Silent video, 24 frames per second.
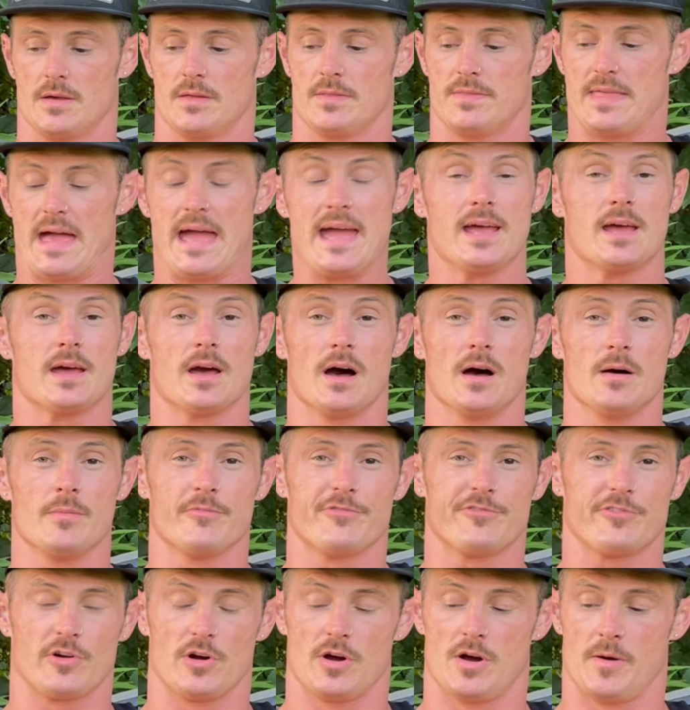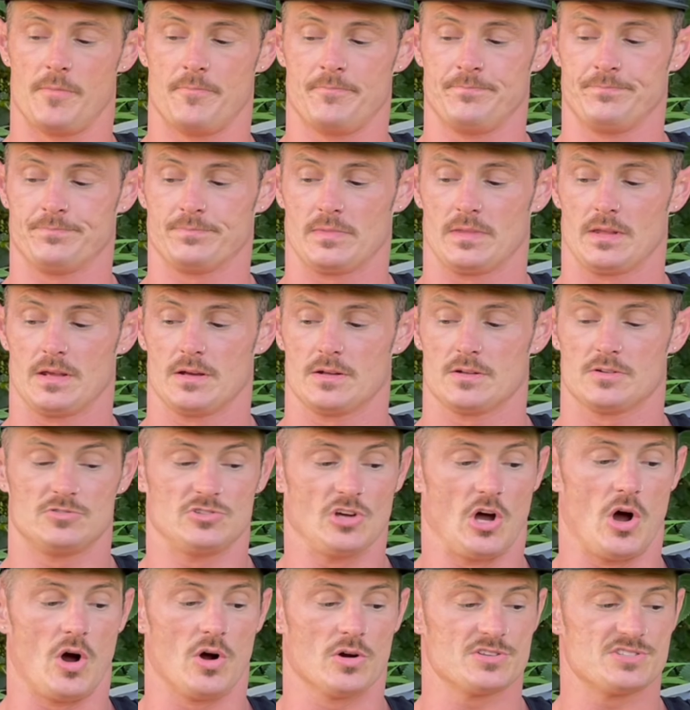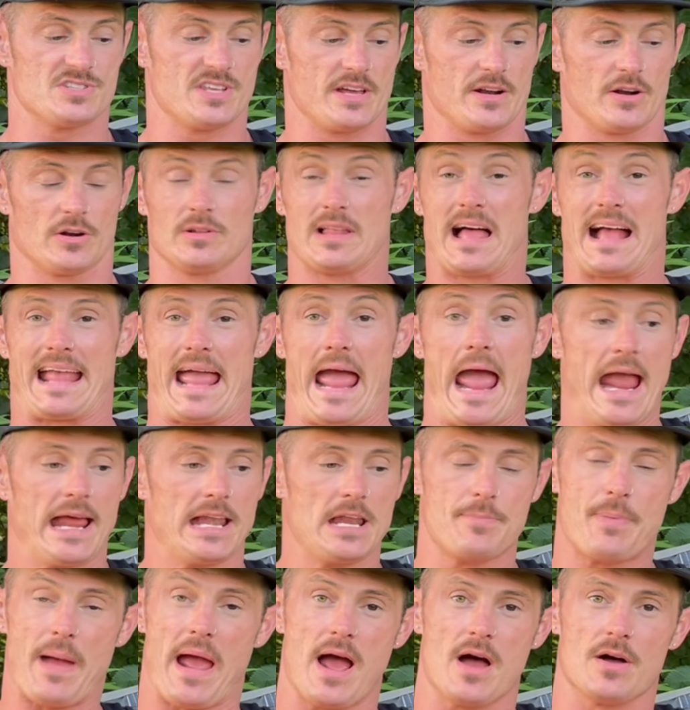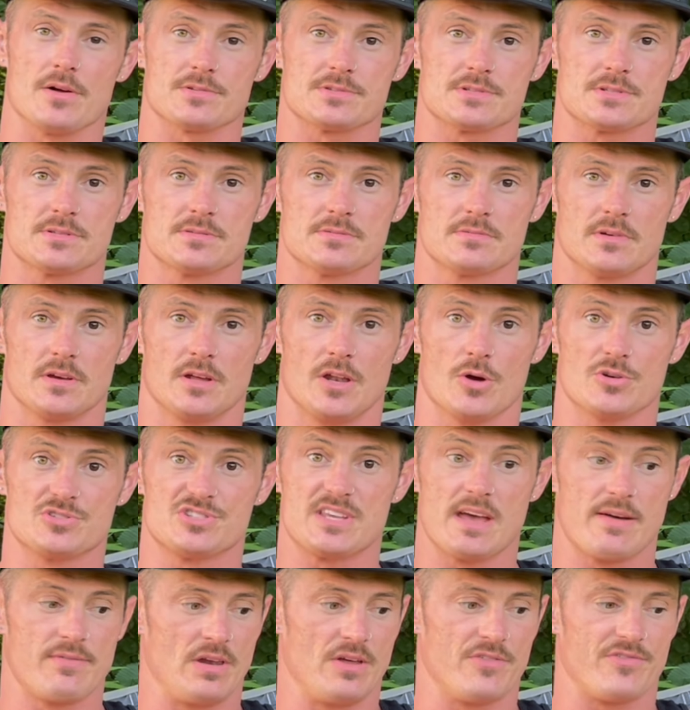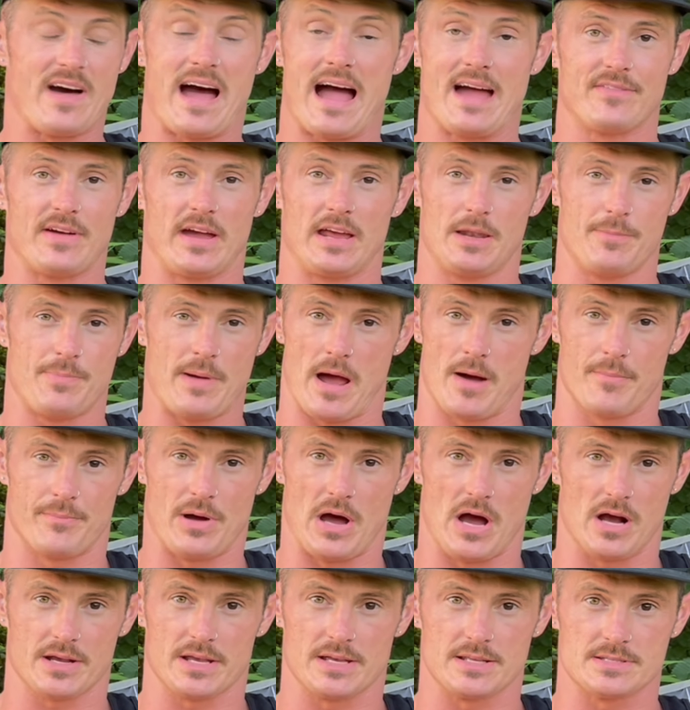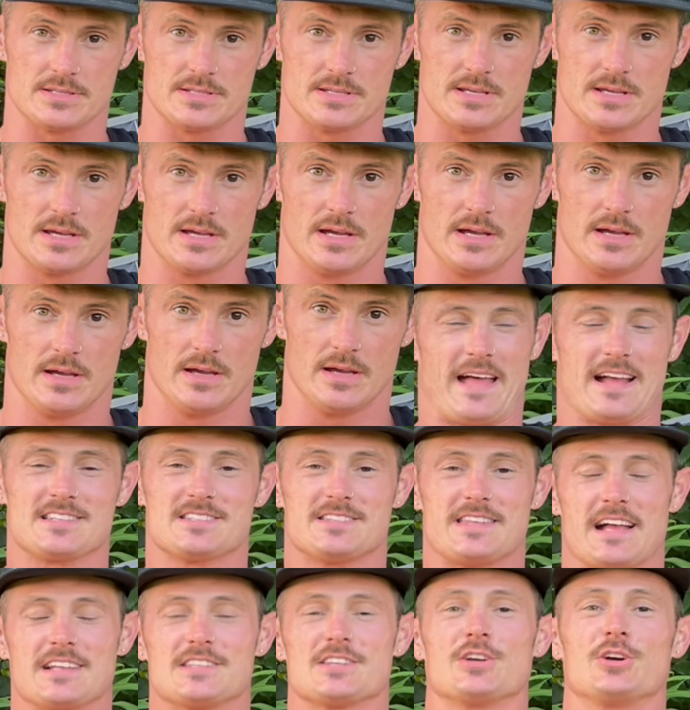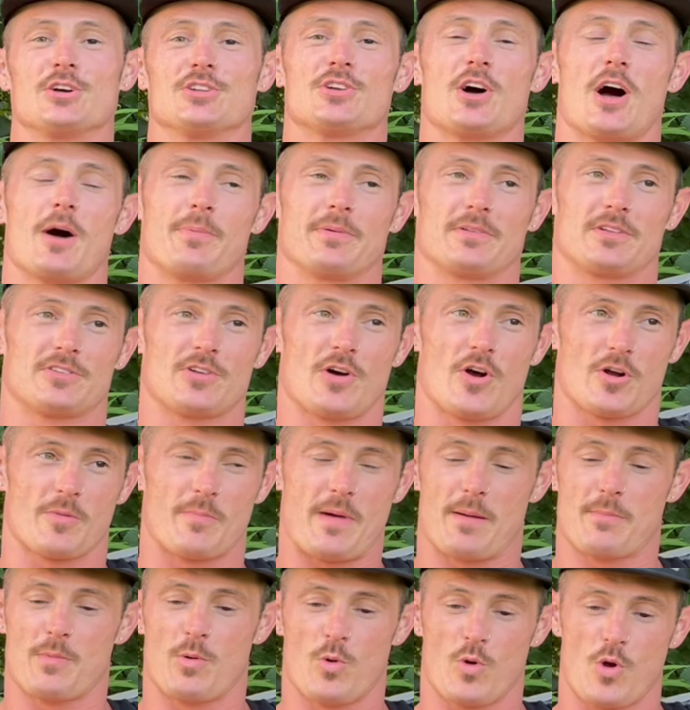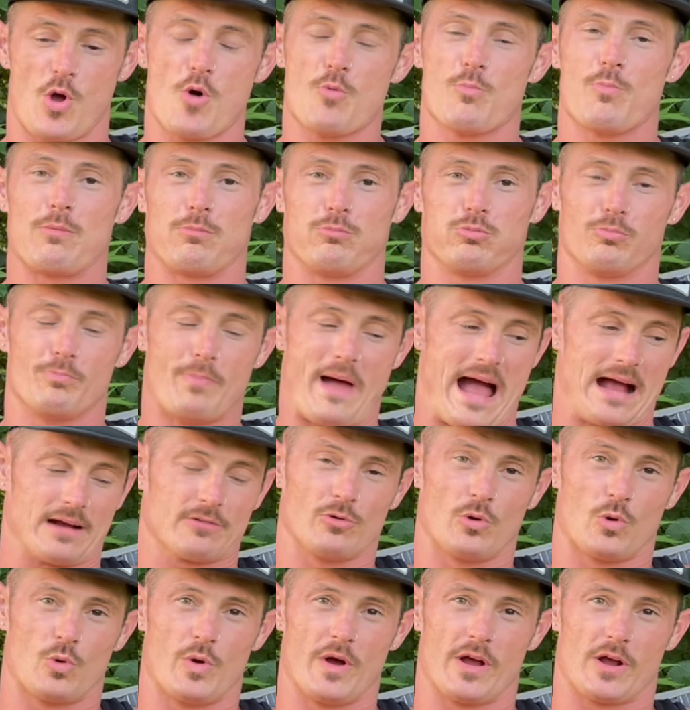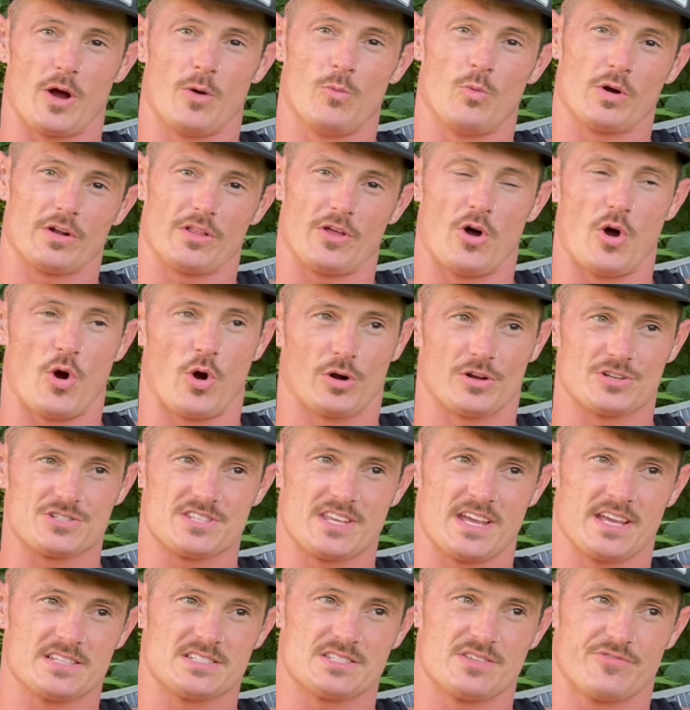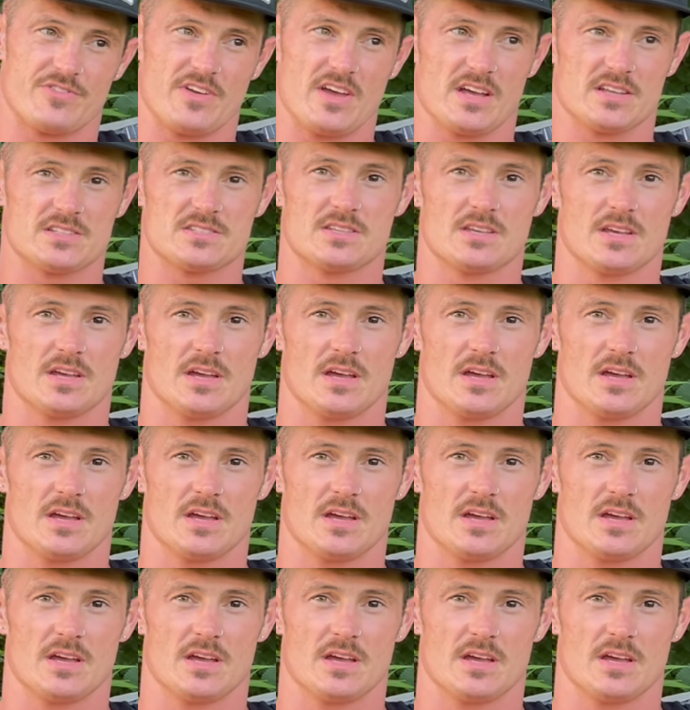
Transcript: they come from dogs that are like 80 pounds, you know, 75, 80-pound pockets. That's a good topic to talk about, but we'll go back real quick on one of the hardest things to fix.